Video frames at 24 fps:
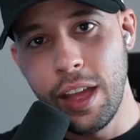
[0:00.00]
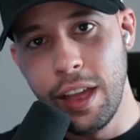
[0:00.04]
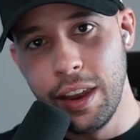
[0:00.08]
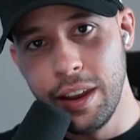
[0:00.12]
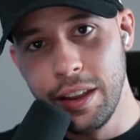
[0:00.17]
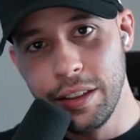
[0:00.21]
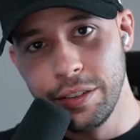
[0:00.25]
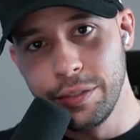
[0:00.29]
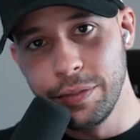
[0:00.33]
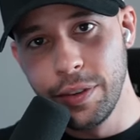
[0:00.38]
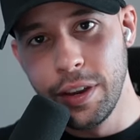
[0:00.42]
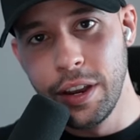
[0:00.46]
In
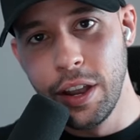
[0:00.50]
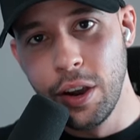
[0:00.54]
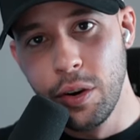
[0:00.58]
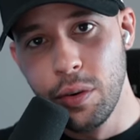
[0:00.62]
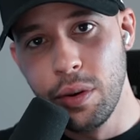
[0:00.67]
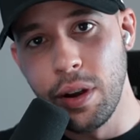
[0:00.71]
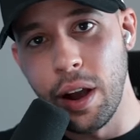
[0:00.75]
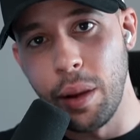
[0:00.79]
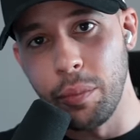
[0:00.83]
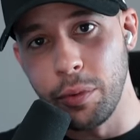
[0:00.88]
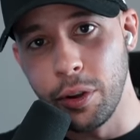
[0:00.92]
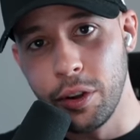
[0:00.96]
this
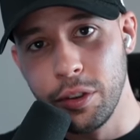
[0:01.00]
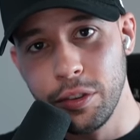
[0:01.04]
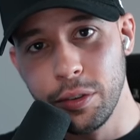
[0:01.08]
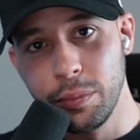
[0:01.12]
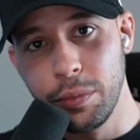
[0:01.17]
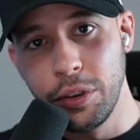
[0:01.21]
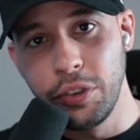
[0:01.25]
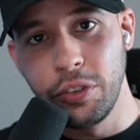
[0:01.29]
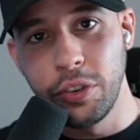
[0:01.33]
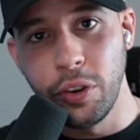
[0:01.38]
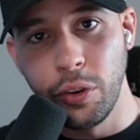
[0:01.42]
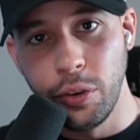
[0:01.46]
video, I'm going to
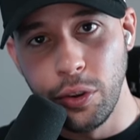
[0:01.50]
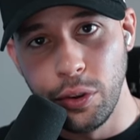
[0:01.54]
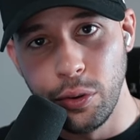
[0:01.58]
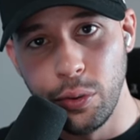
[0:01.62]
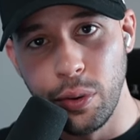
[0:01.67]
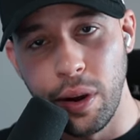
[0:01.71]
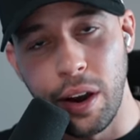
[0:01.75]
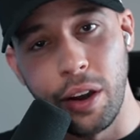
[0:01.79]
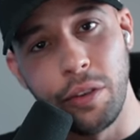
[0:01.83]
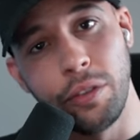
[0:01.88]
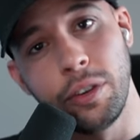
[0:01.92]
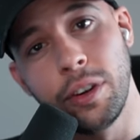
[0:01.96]
be showing
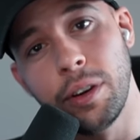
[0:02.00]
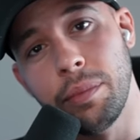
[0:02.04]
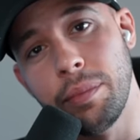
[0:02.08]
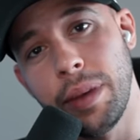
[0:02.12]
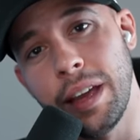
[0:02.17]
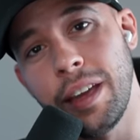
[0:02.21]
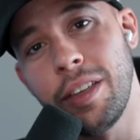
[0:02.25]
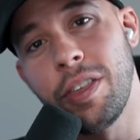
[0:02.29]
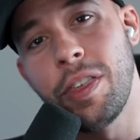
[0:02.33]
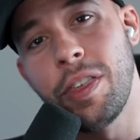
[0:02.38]
you how you can make